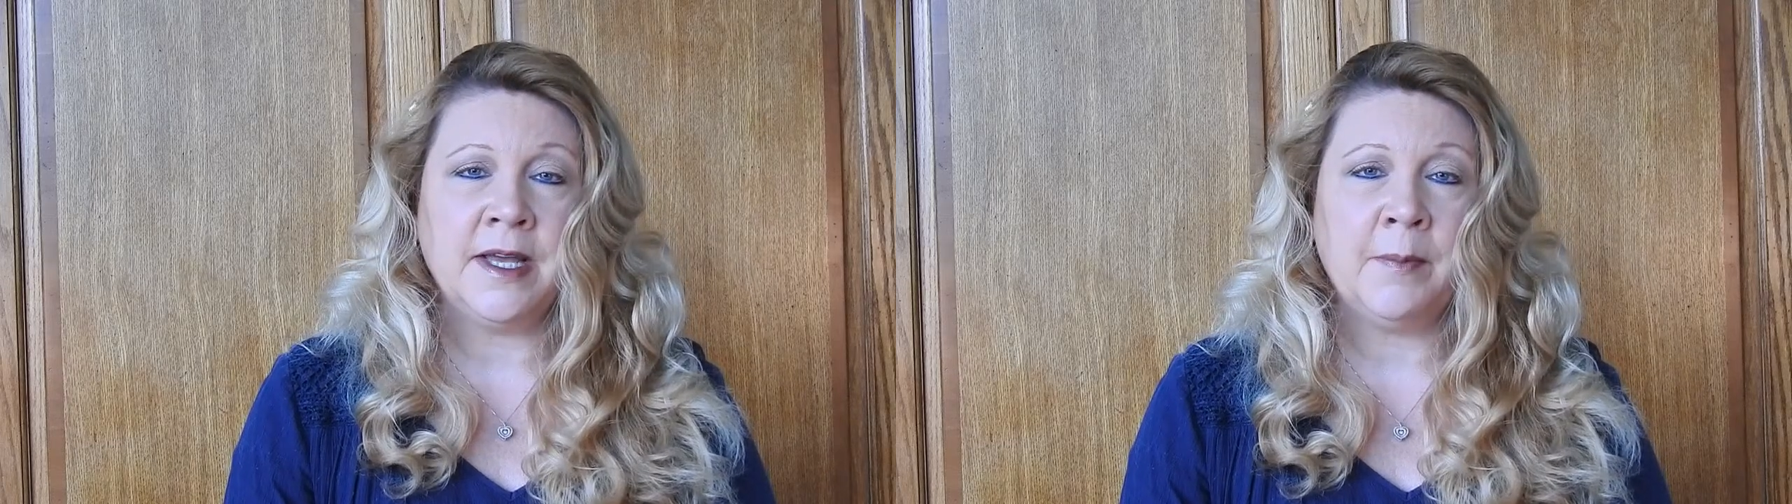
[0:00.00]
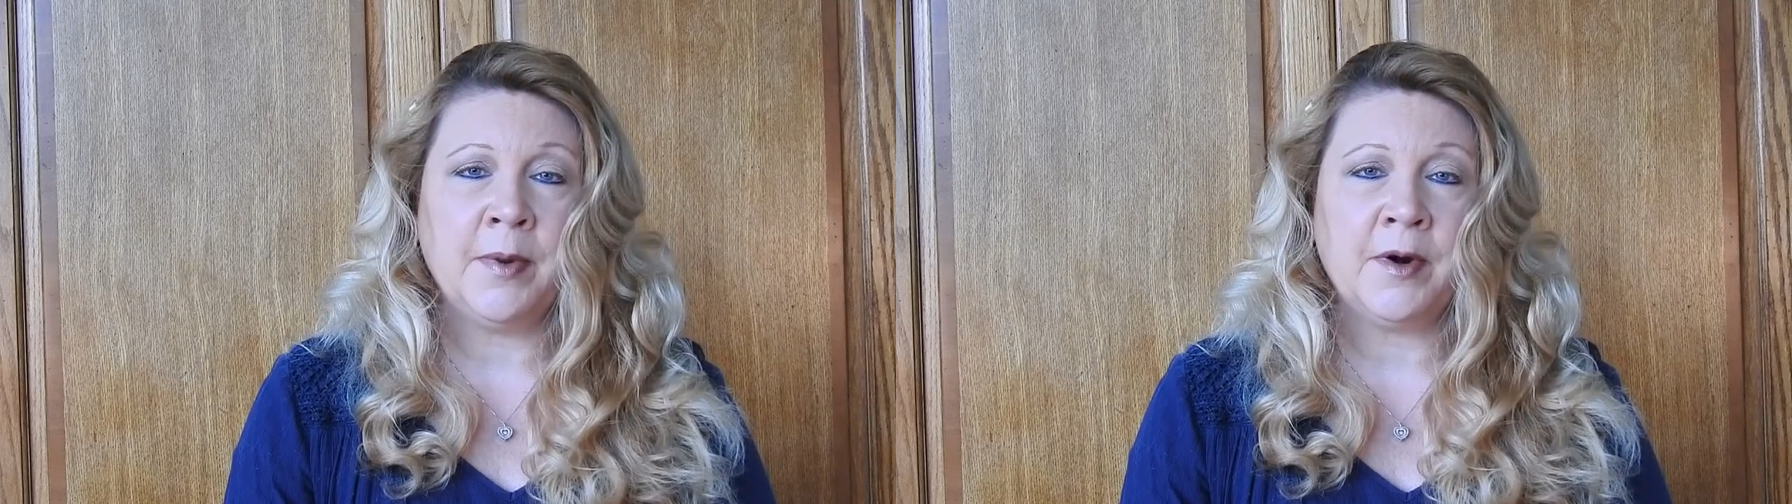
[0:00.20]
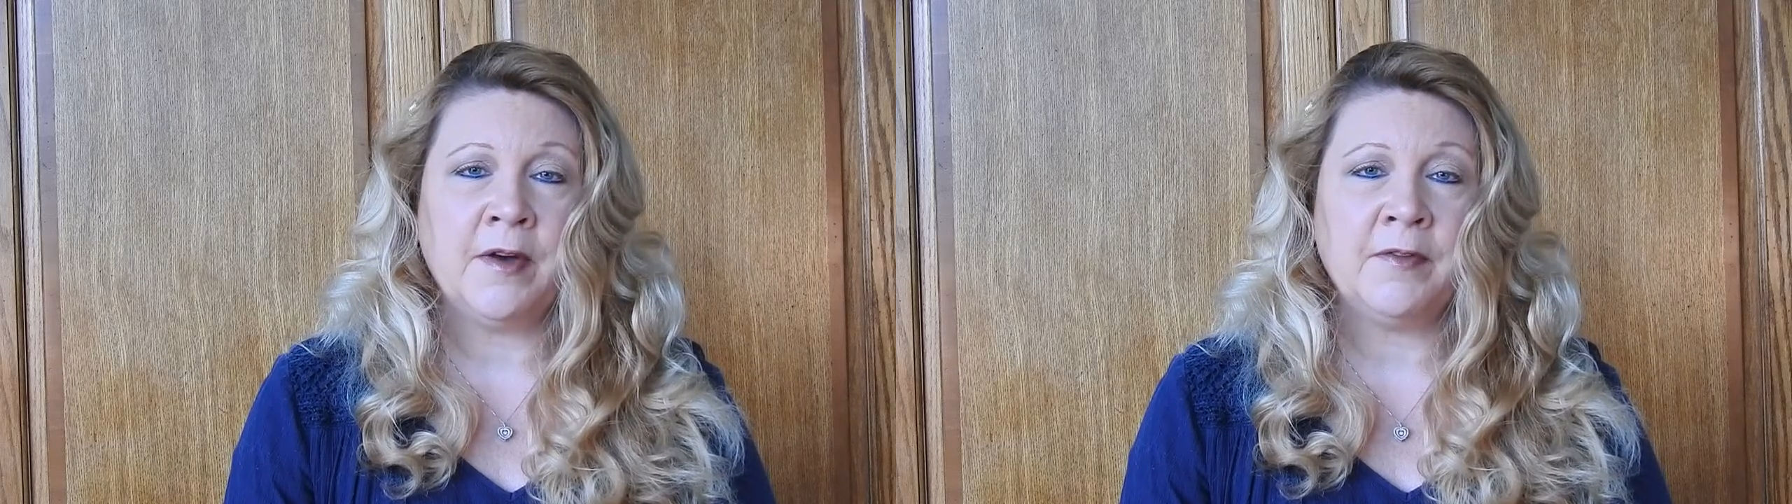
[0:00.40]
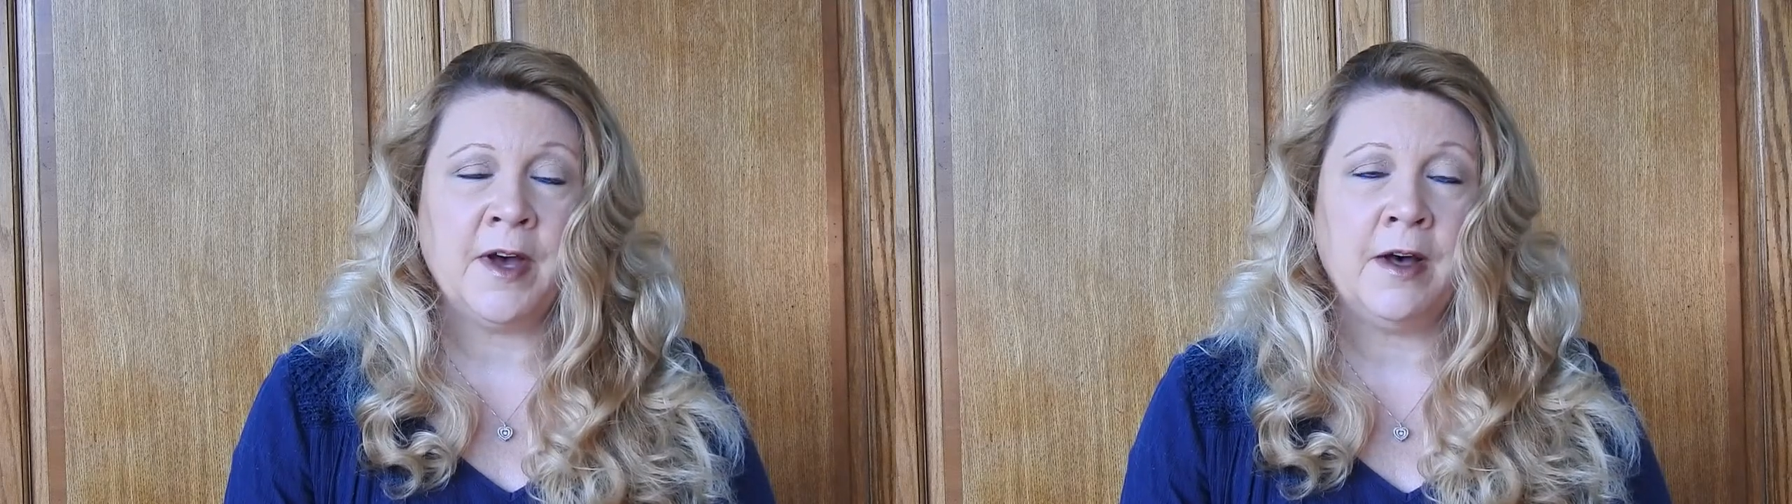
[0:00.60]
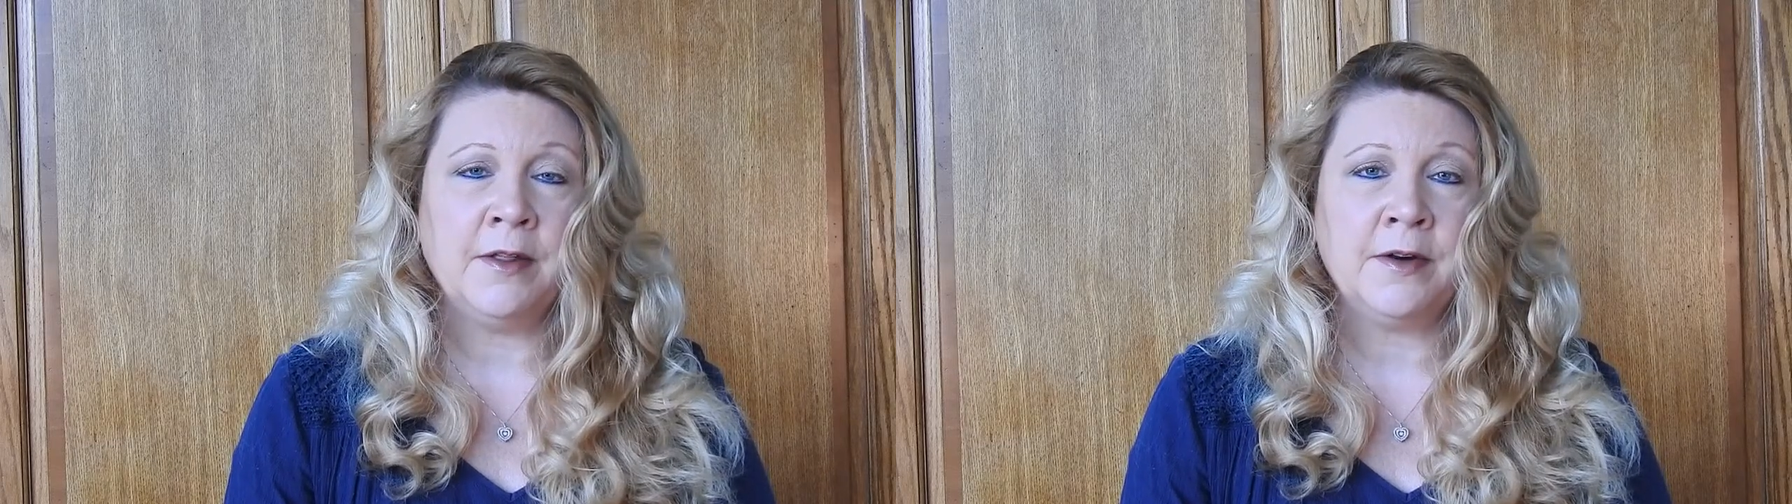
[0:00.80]
number of
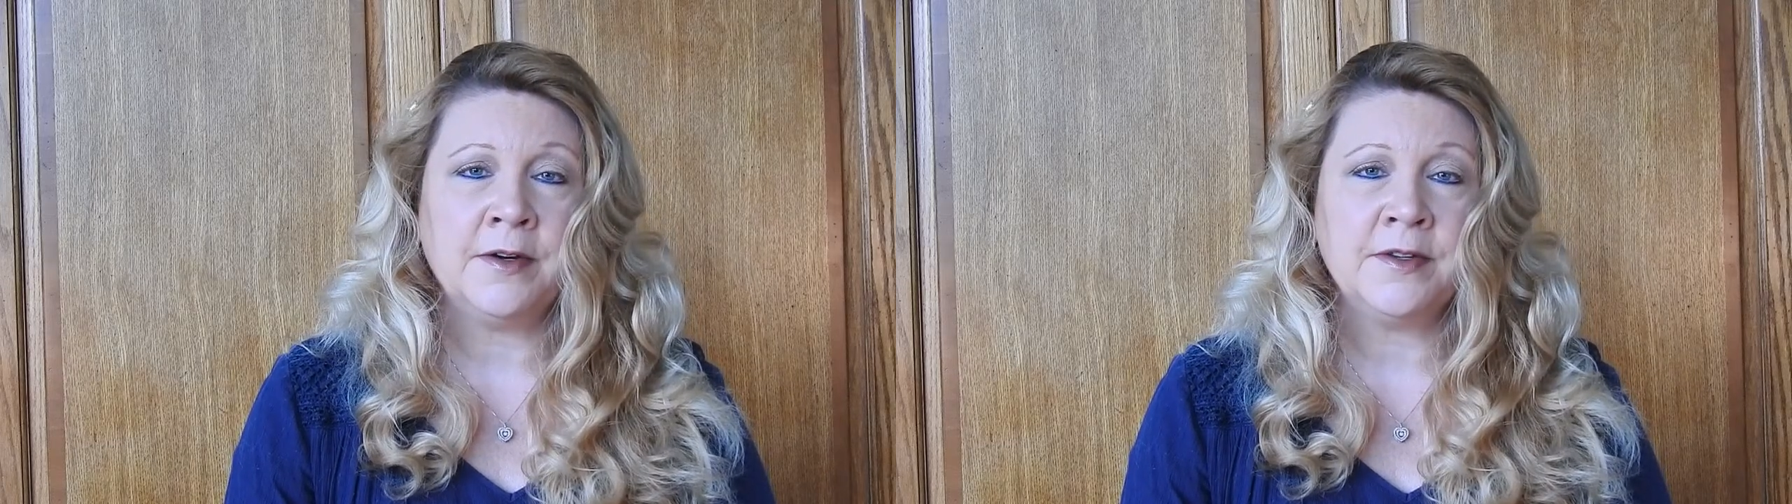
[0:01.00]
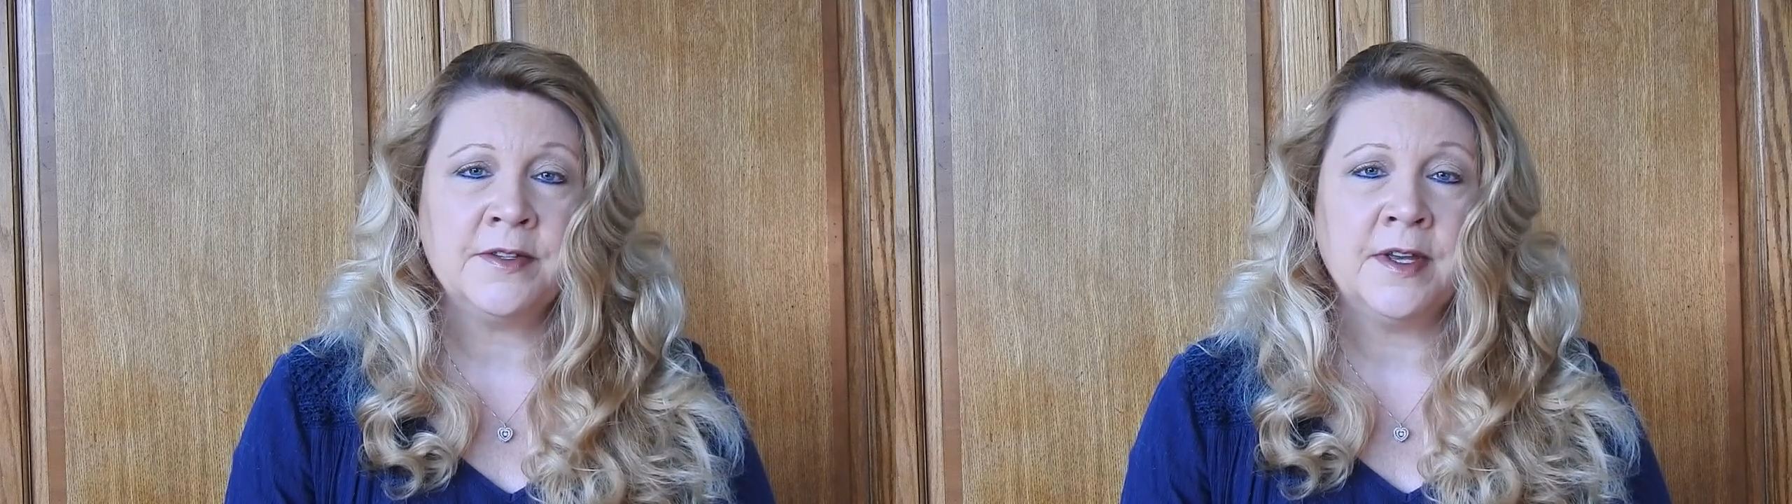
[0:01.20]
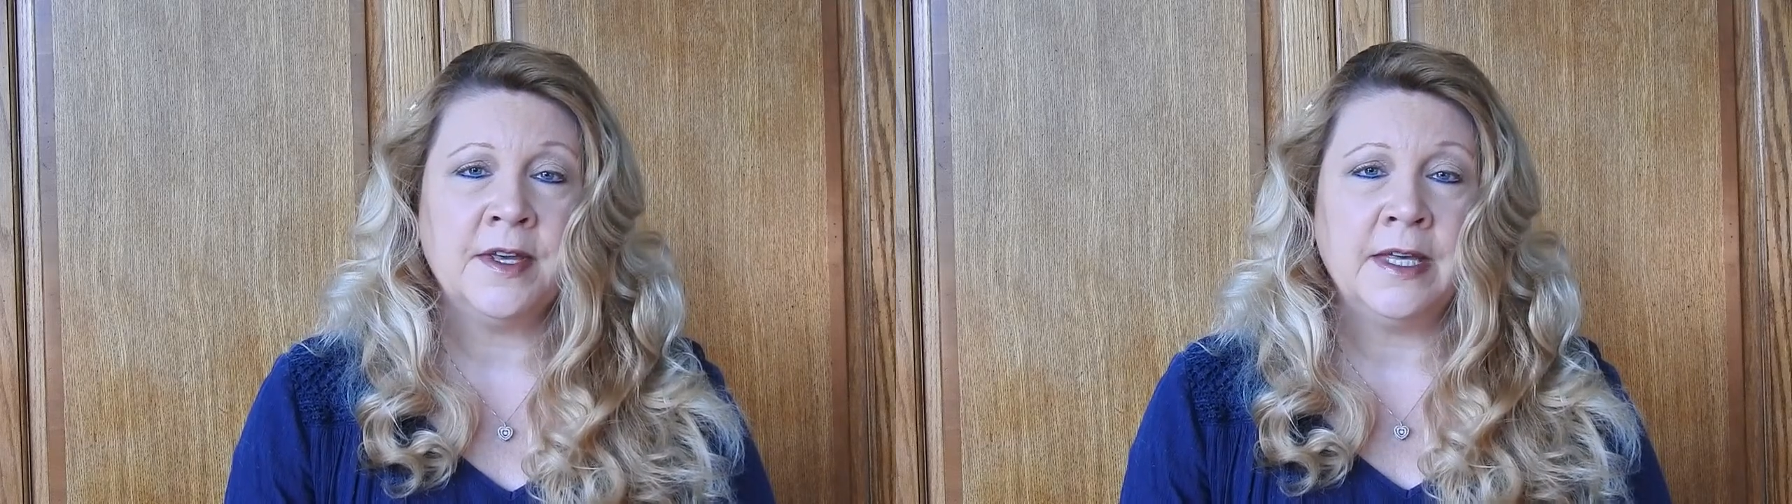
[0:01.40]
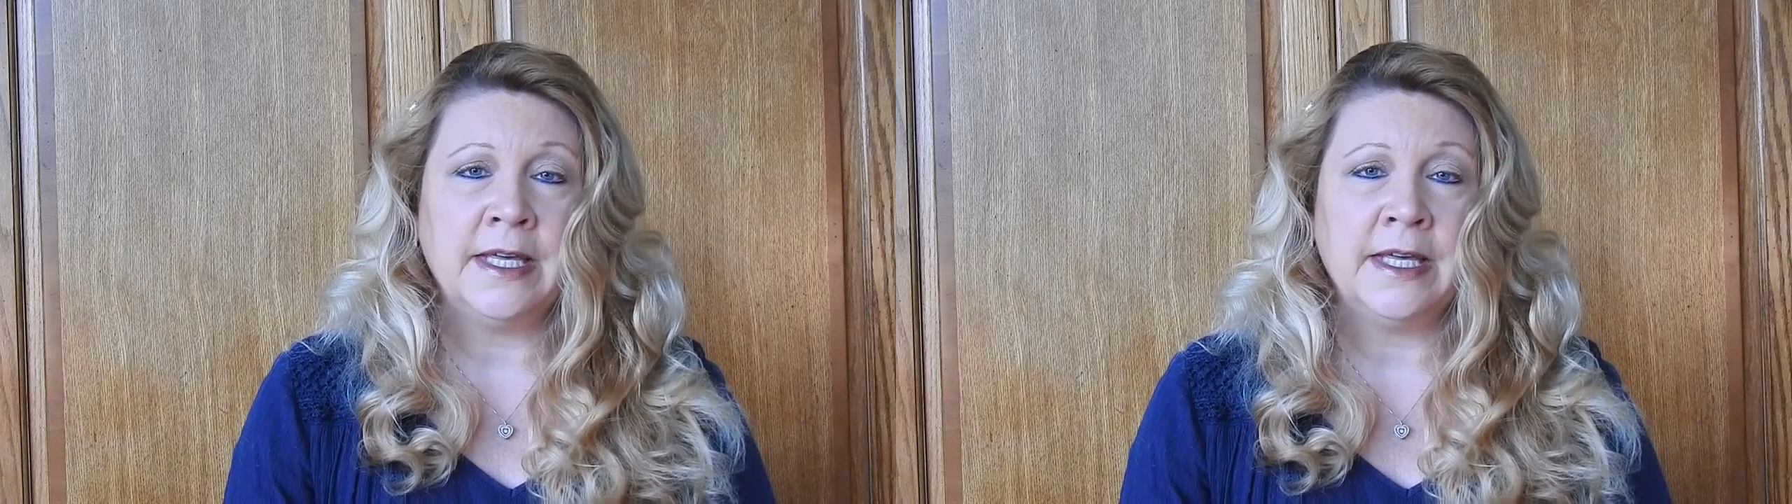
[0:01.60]
colors